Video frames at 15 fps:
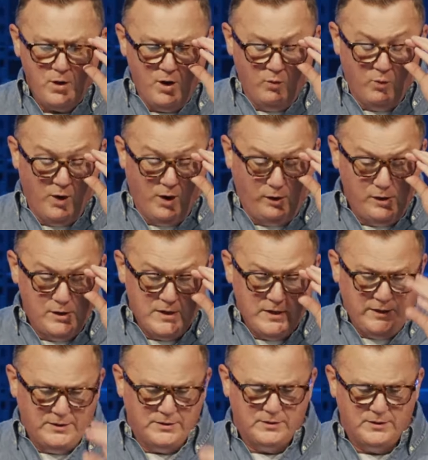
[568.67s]
Well,
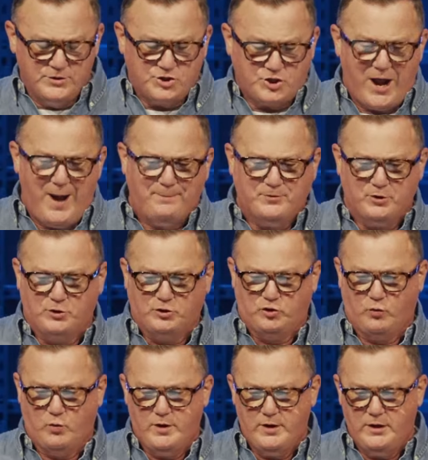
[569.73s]
in chapter
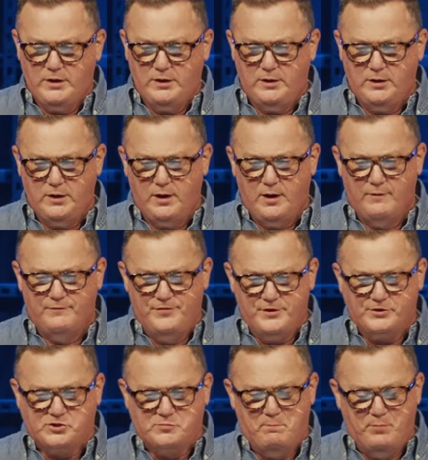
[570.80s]
3 of
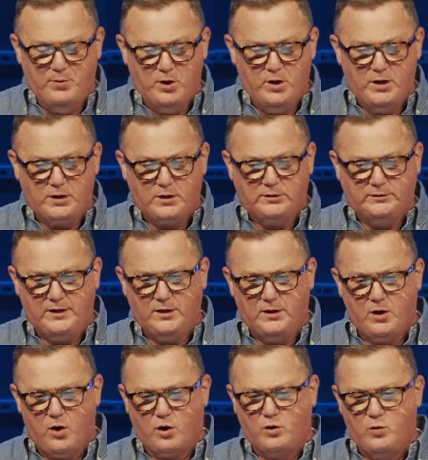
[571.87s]
this book, there
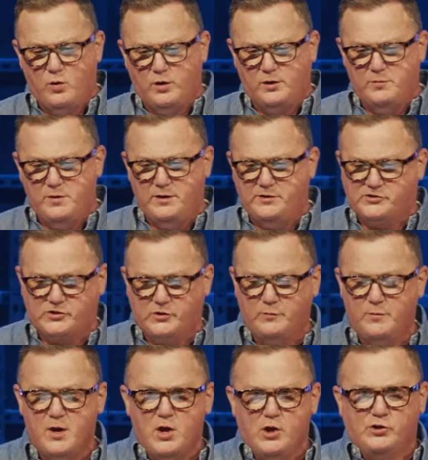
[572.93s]
are going to be some
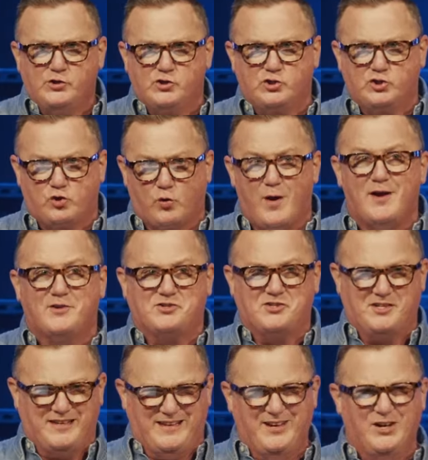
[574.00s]
stress
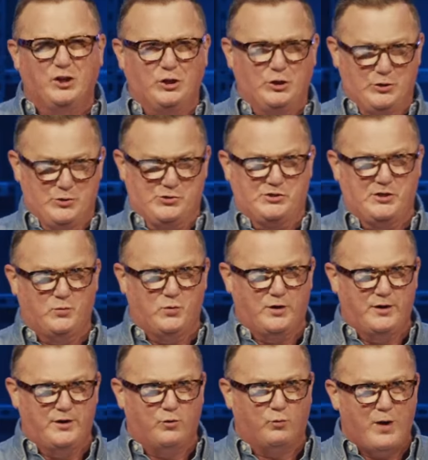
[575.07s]
killers that we're
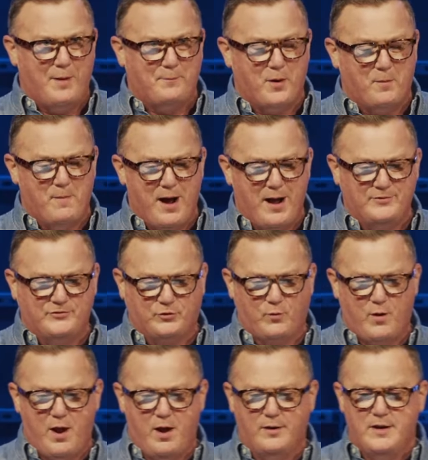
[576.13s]
going to wrap our minds
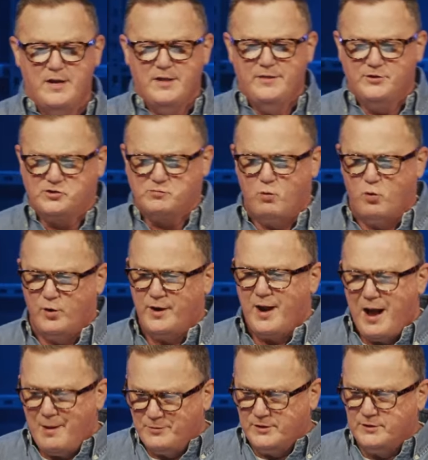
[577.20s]
around this morning.
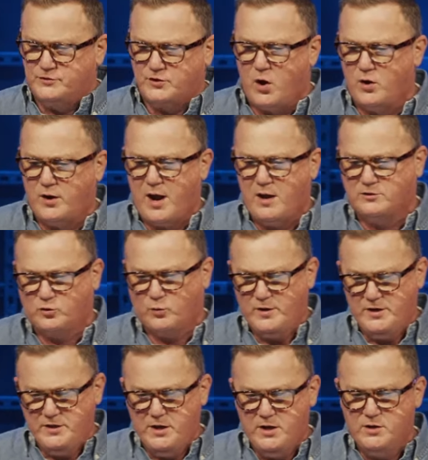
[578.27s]
I'm going to talk out 3
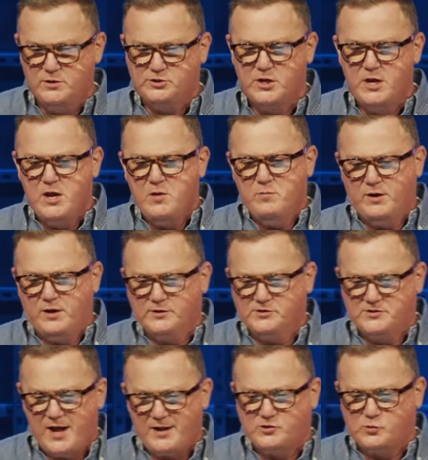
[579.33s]
of those because
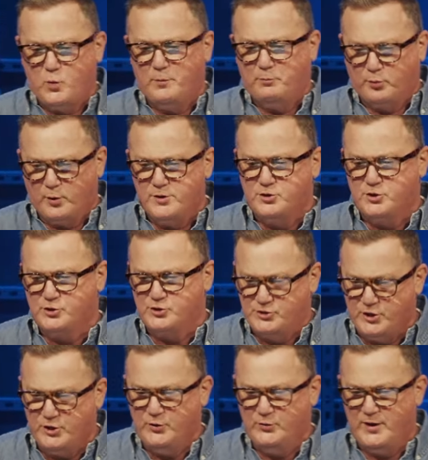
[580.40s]
that's what preachers
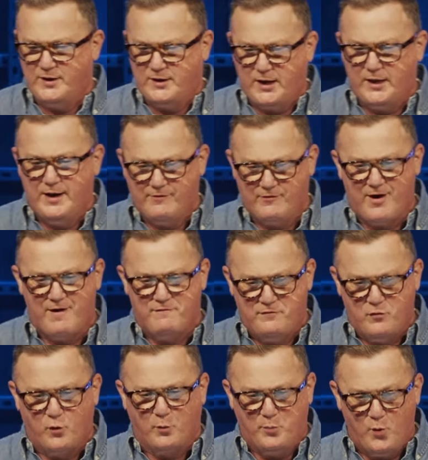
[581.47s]
do. They can't ever have
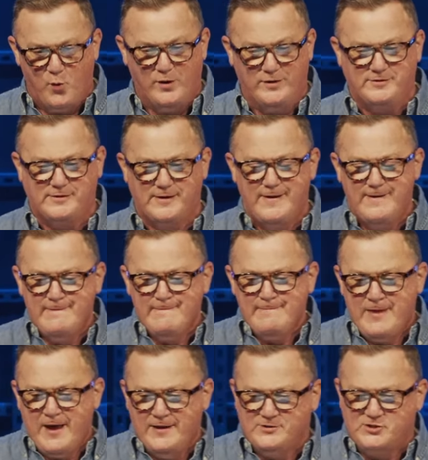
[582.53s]
4 points.
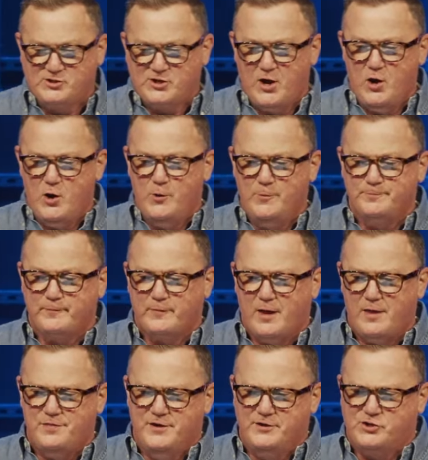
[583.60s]
And so
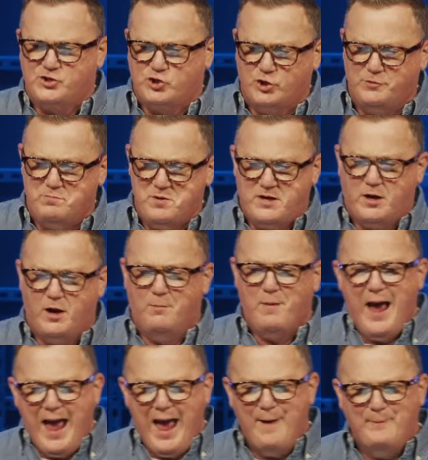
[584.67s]
this should become
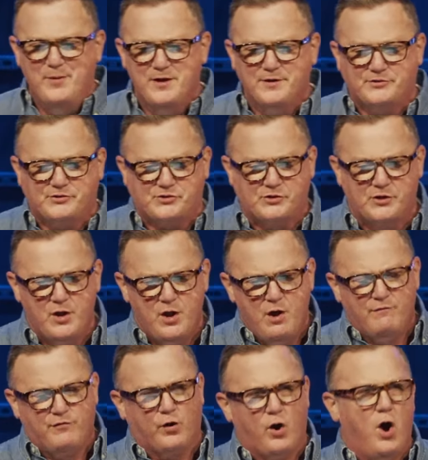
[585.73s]
habits
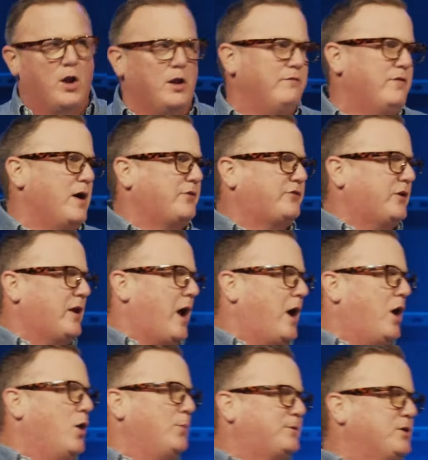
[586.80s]
for all of us. And I
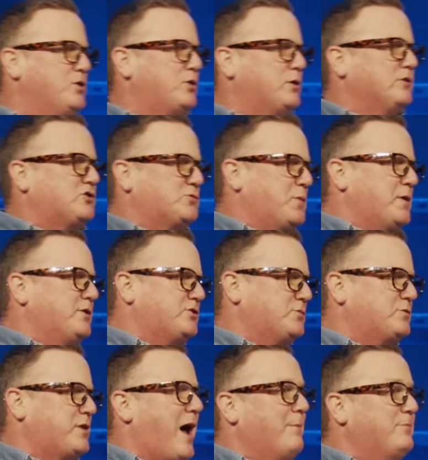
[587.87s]
hope that you can spend some
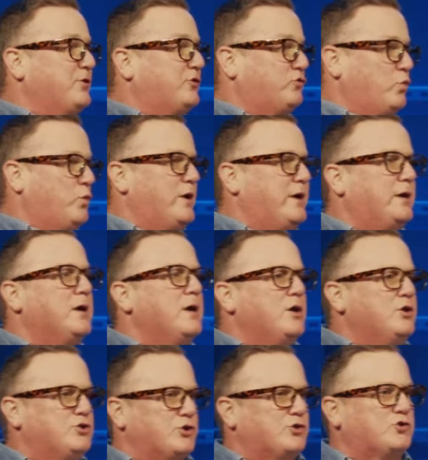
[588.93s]
time this week
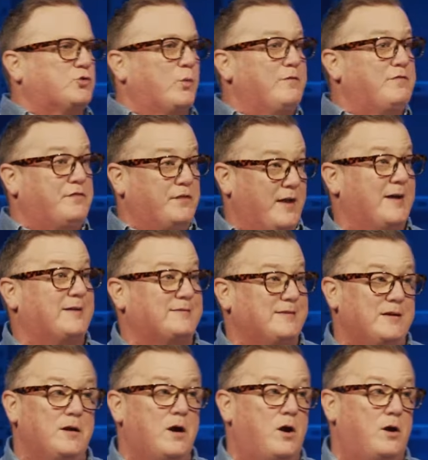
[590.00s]
just
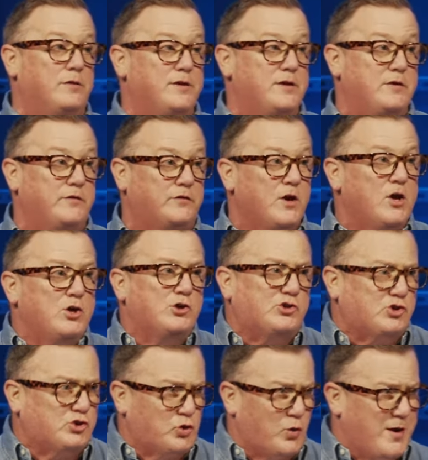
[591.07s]
reflecting on these
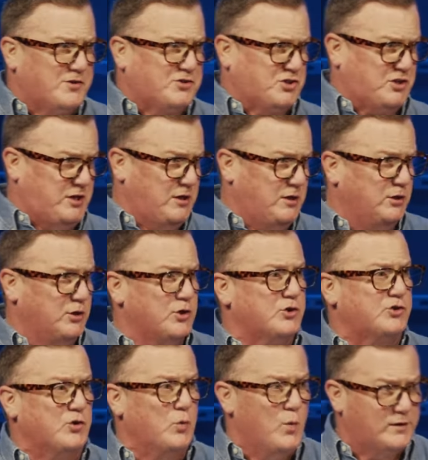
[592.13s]
stress
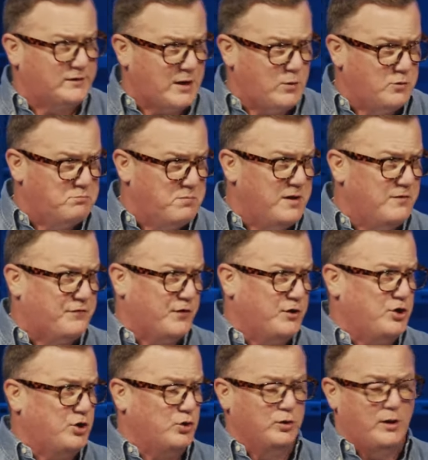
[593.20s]
killers and what they would mean for
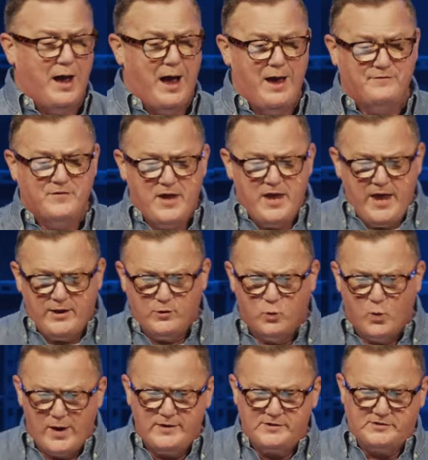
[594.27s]
your life in
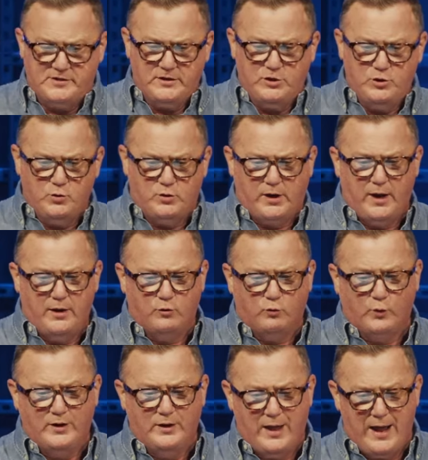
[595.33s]
ways that you can
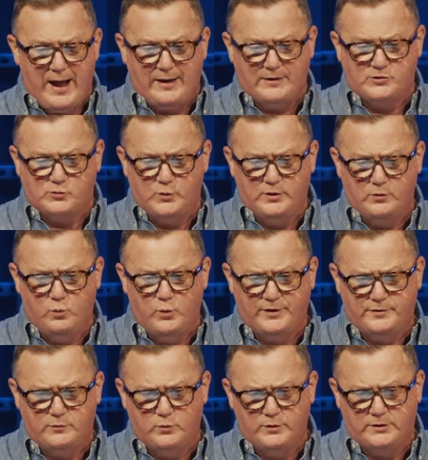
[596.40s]
relax
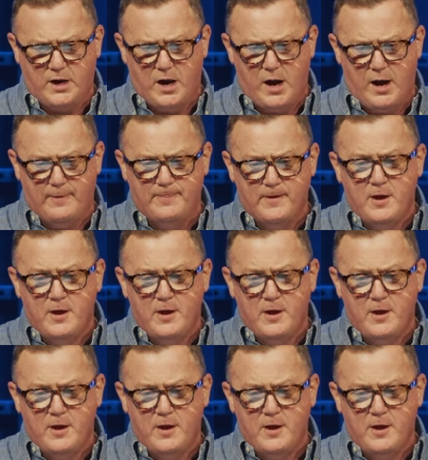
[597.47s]
with God.